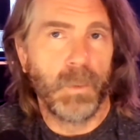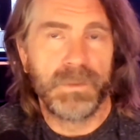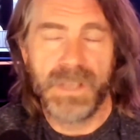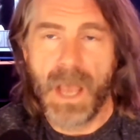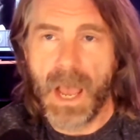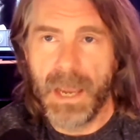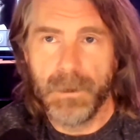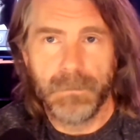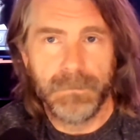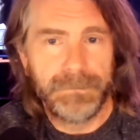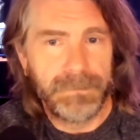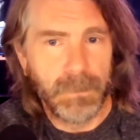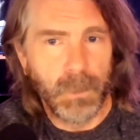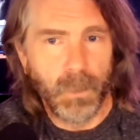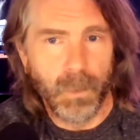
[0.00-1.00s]
tile
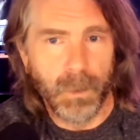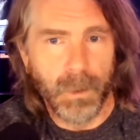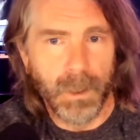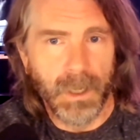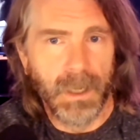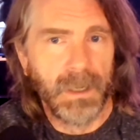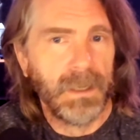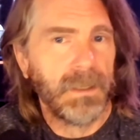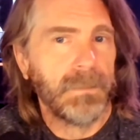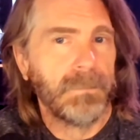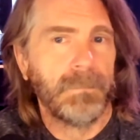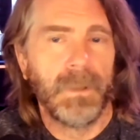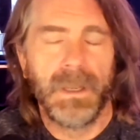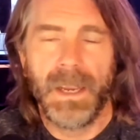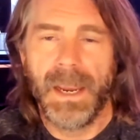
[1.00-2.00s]
floor
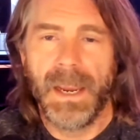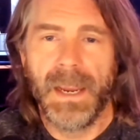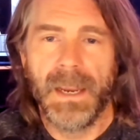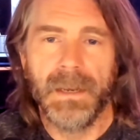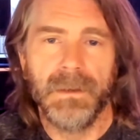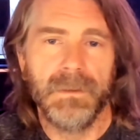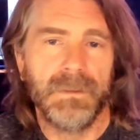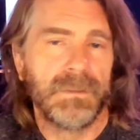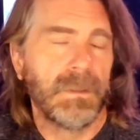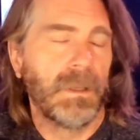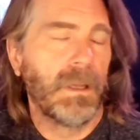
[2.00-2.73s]
and